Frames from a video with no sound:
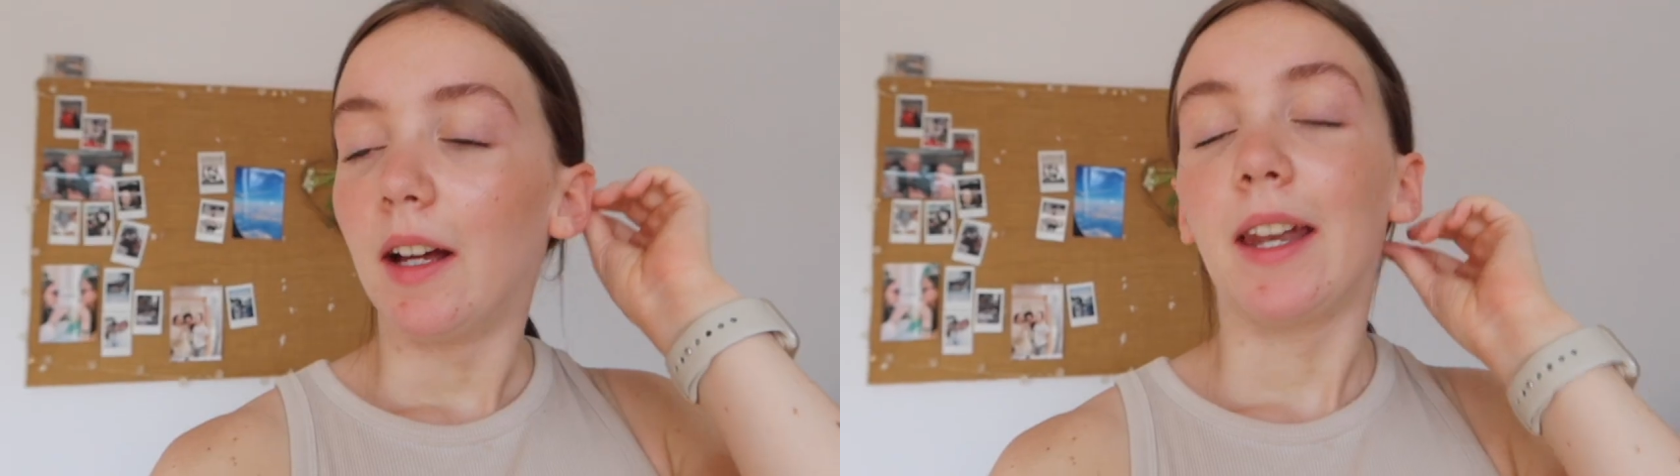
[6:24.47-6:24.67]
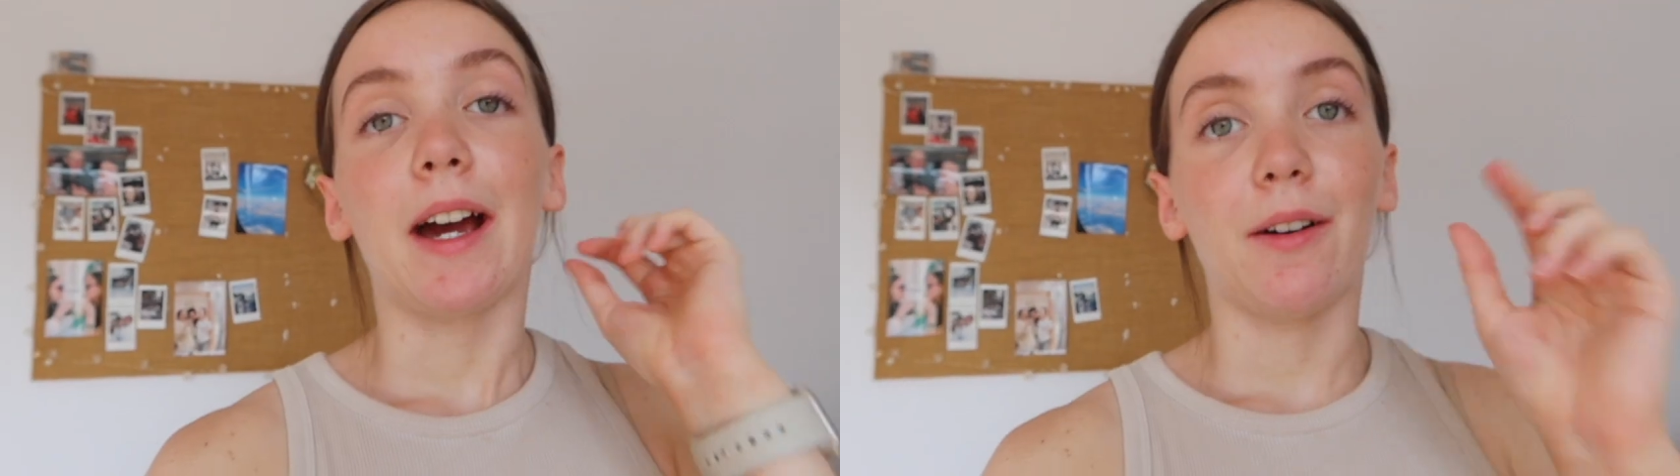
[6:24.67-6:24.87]

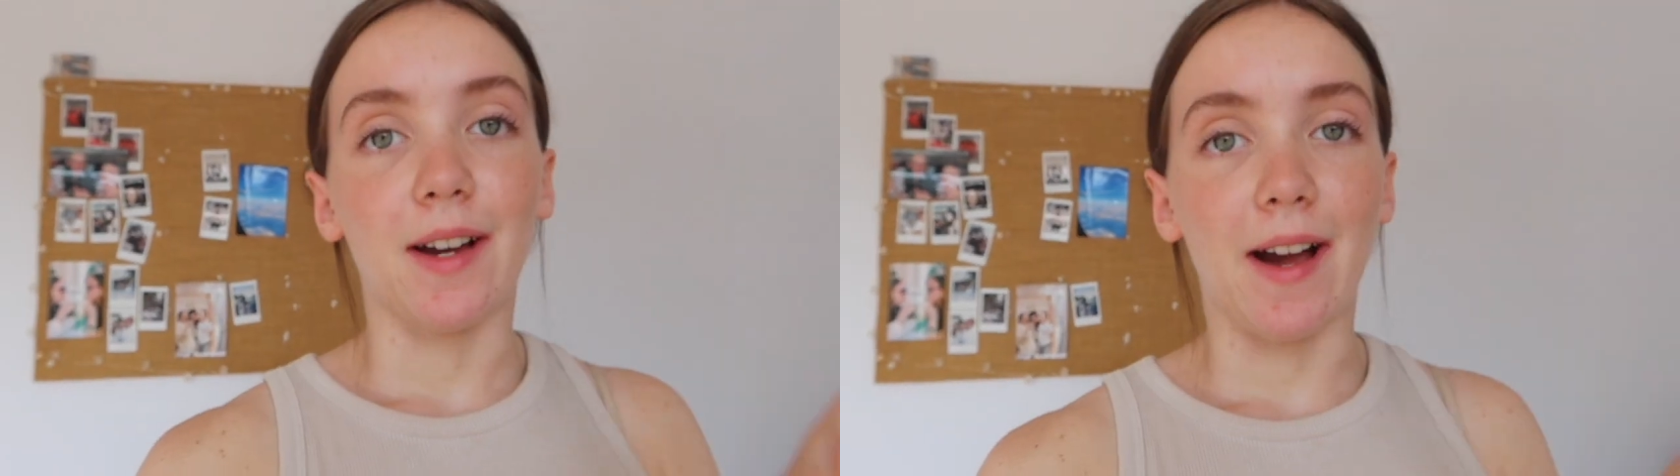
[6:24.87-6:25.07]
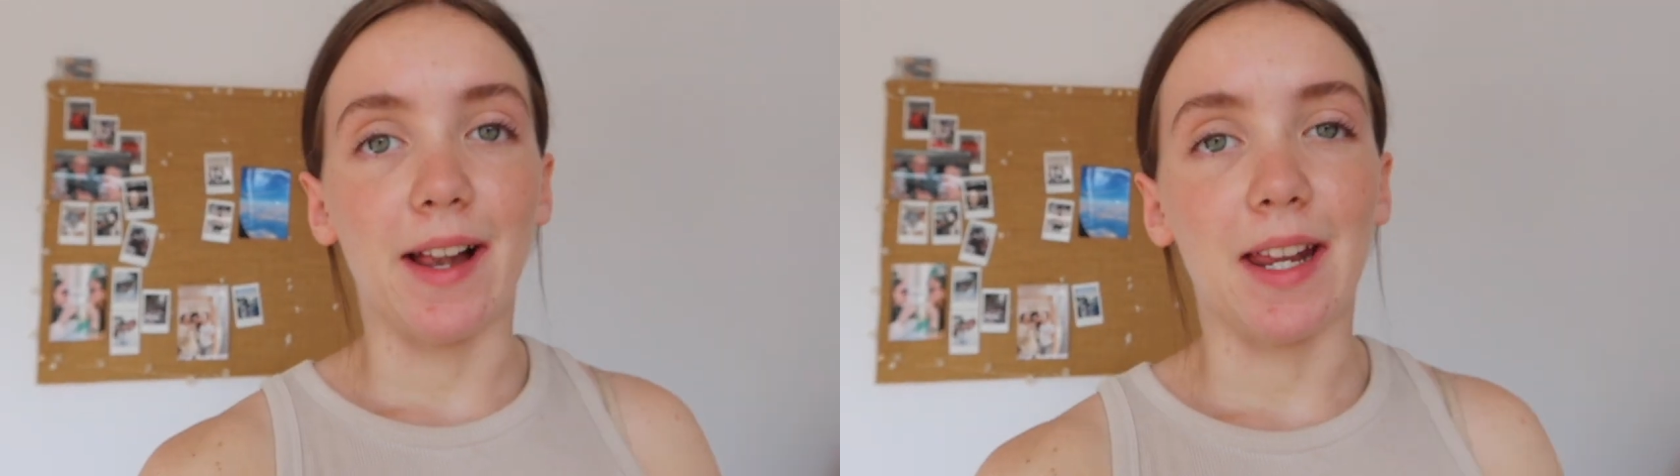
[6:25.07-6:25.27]
an hour
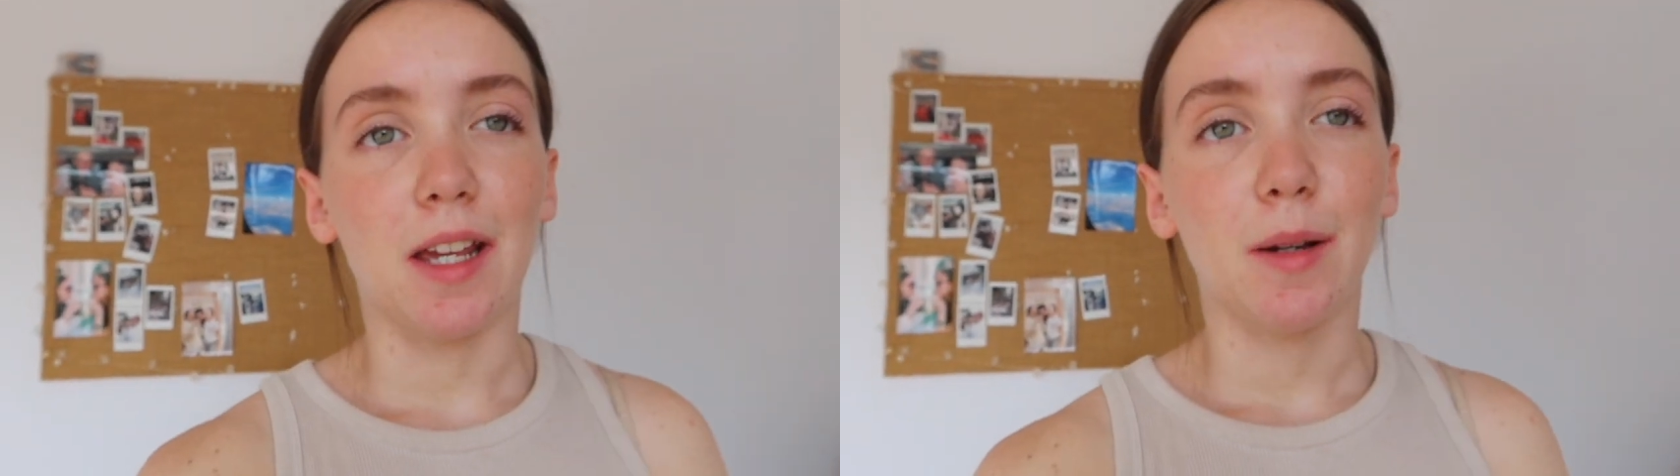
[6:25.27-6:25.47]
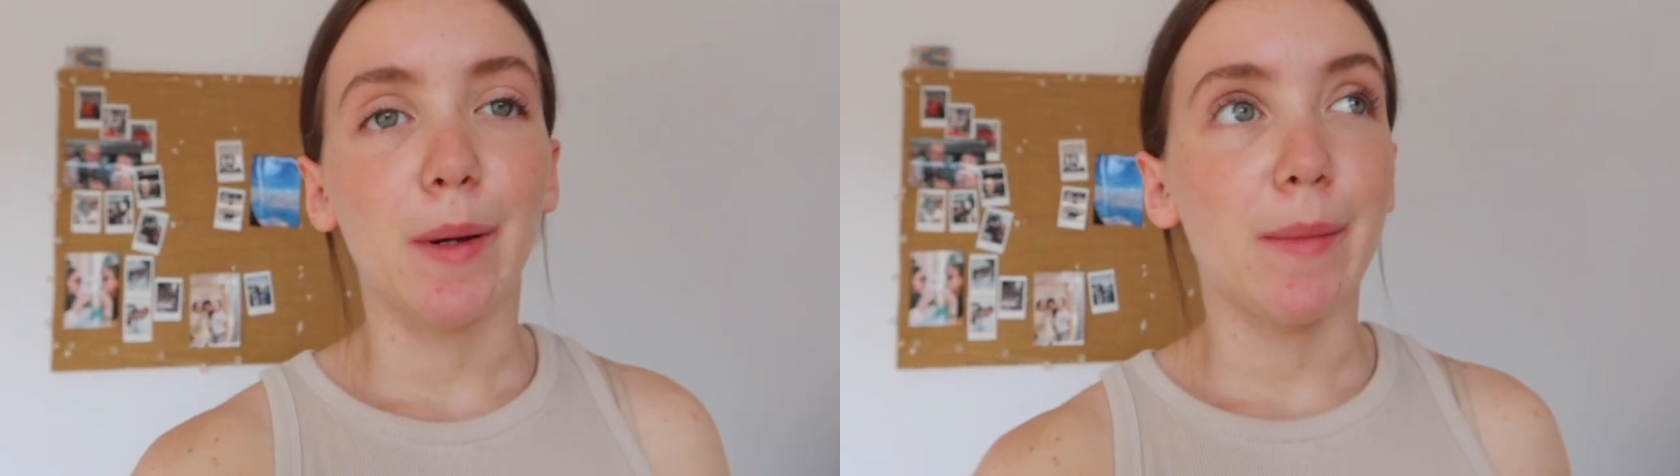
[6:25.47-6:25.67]

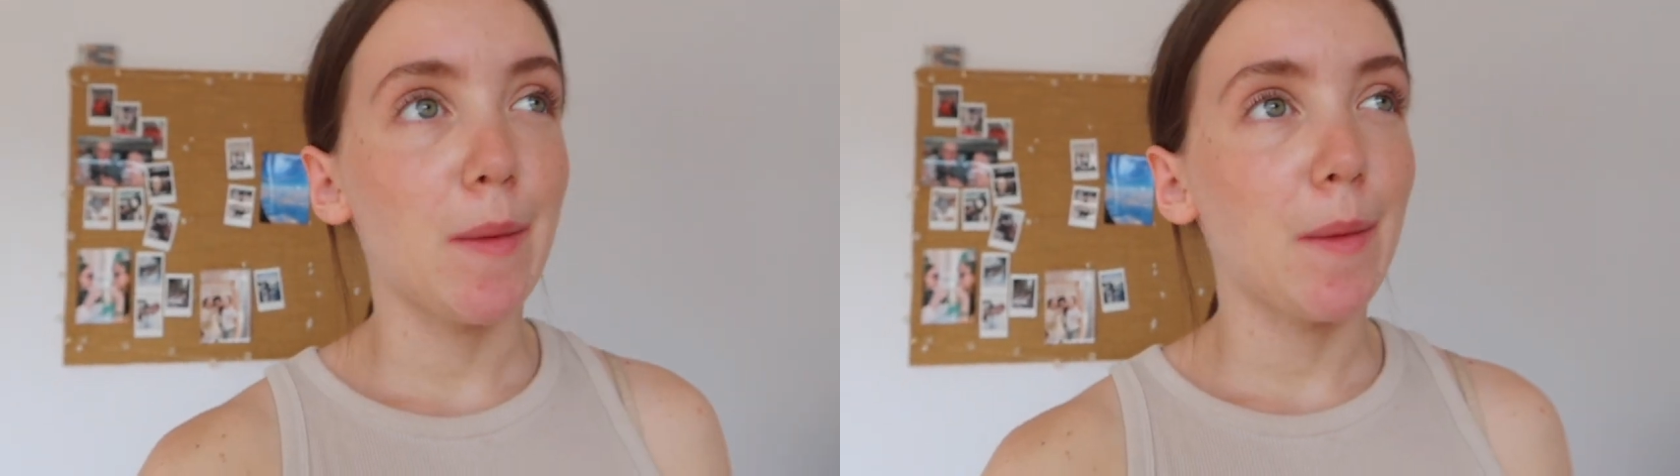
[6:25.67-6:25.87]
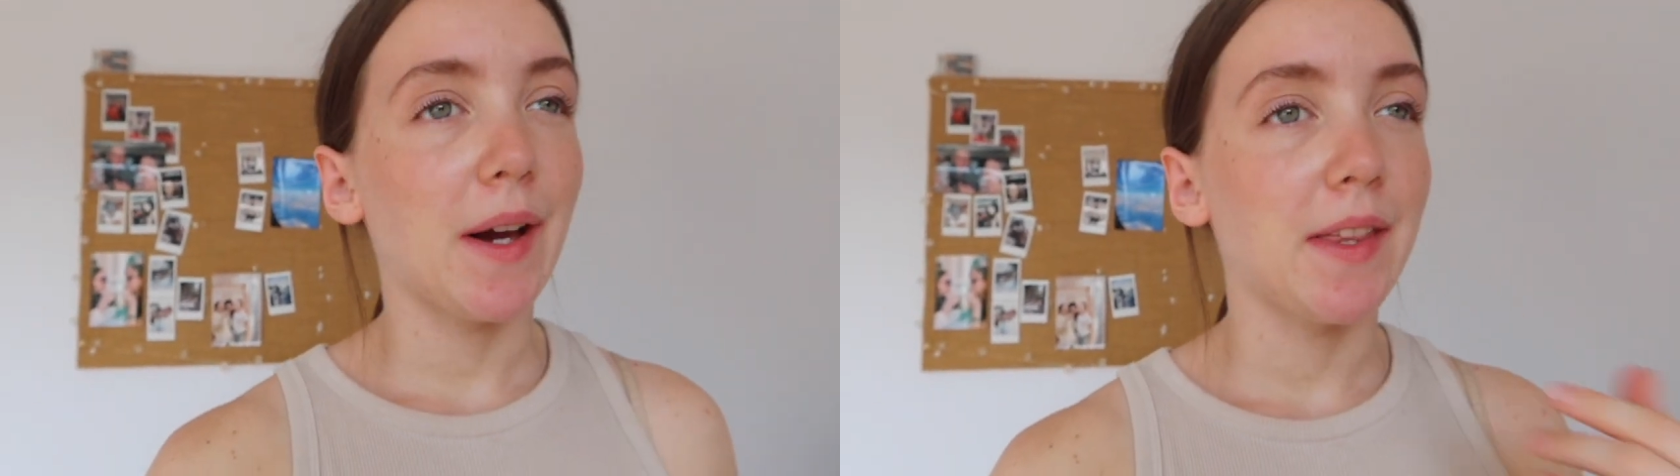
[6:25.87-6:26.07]
early, but
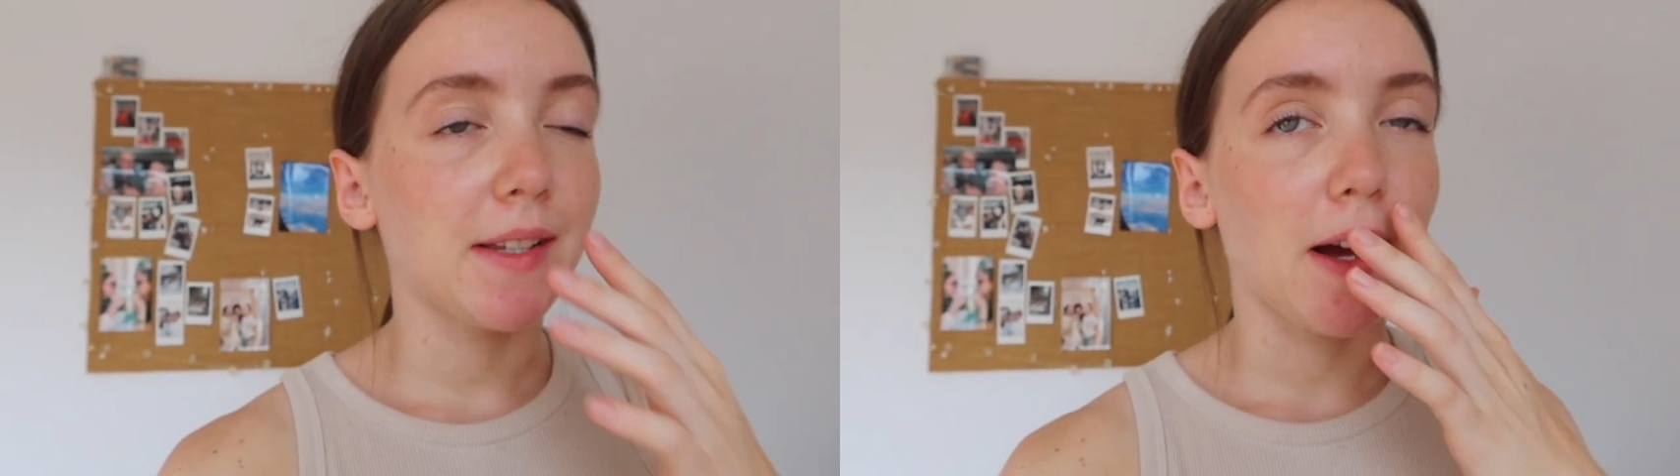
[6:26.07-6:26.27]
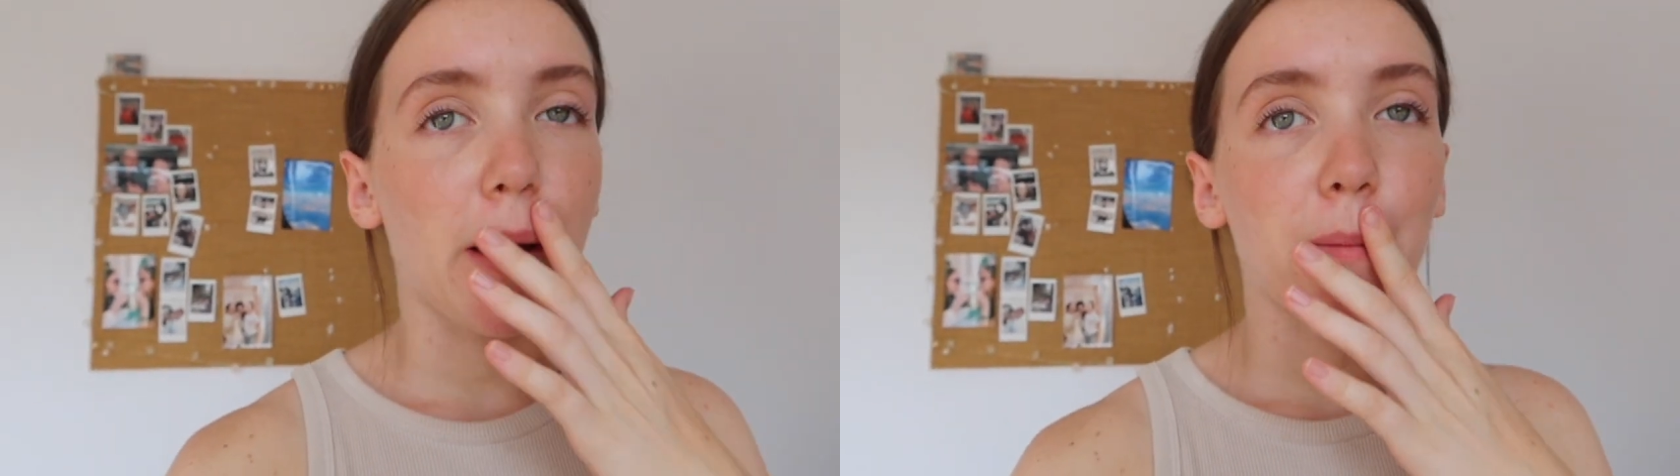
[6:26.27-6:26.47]
maybe by the
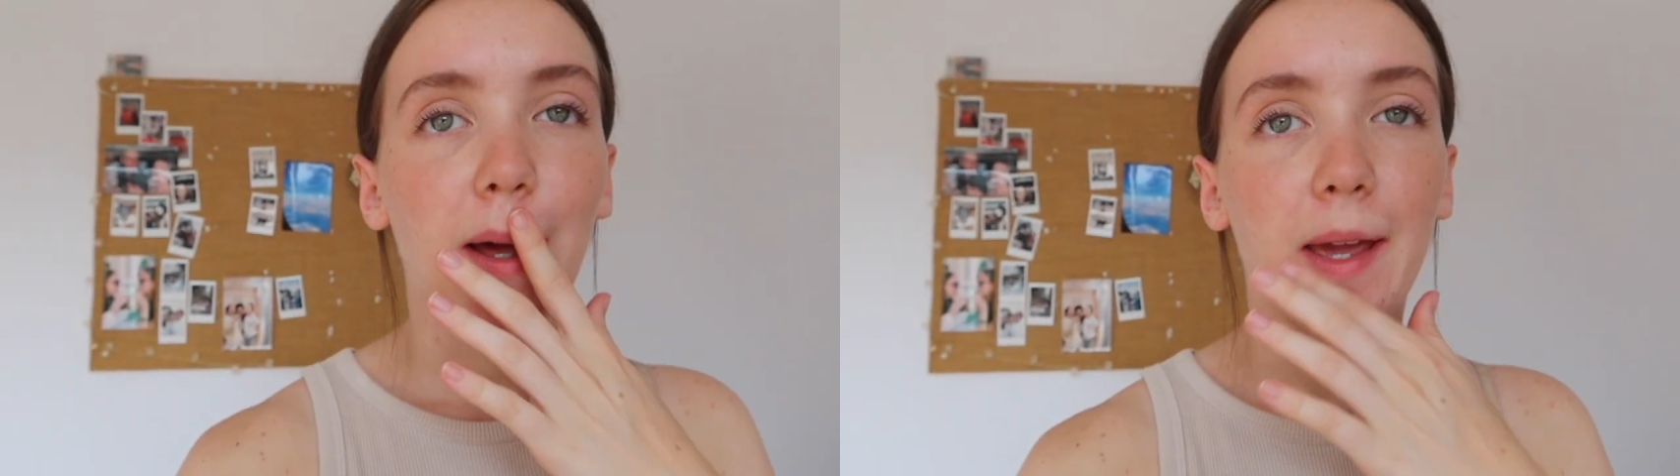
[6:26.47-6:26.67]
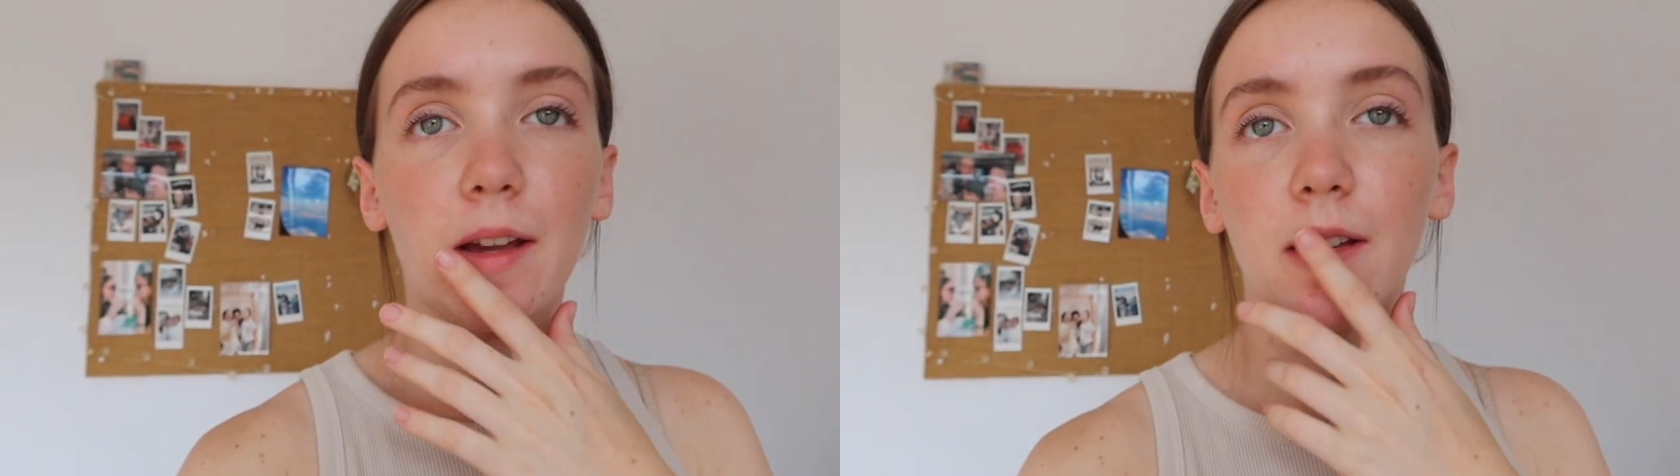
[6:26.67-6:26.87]
time
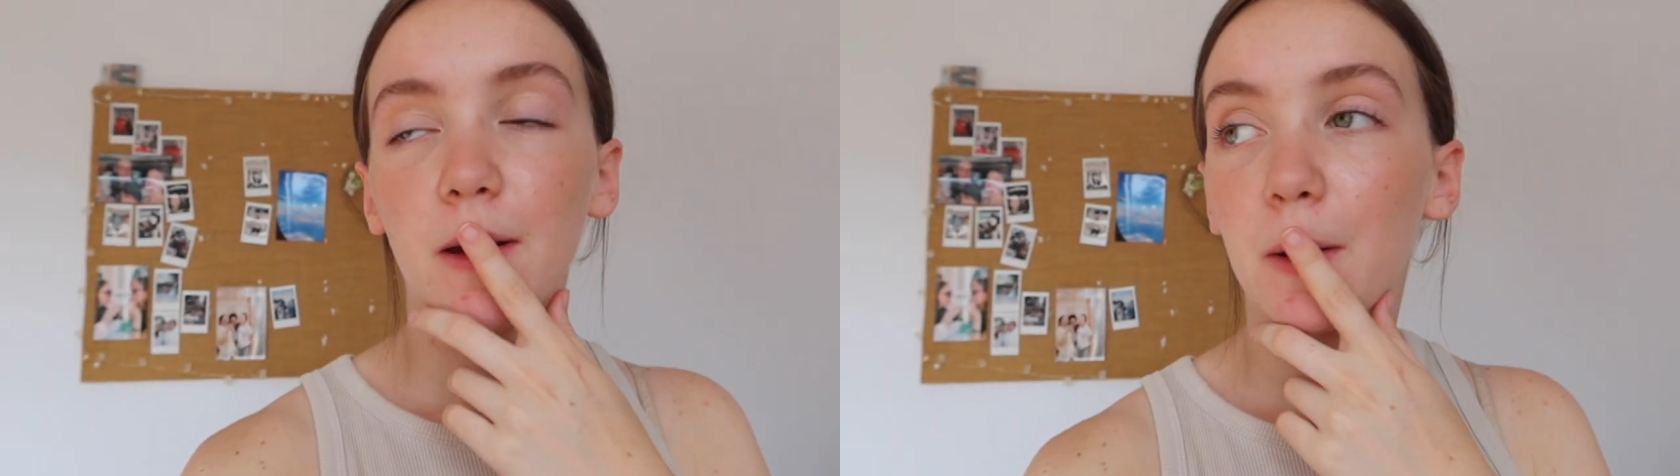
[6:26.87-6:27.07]
like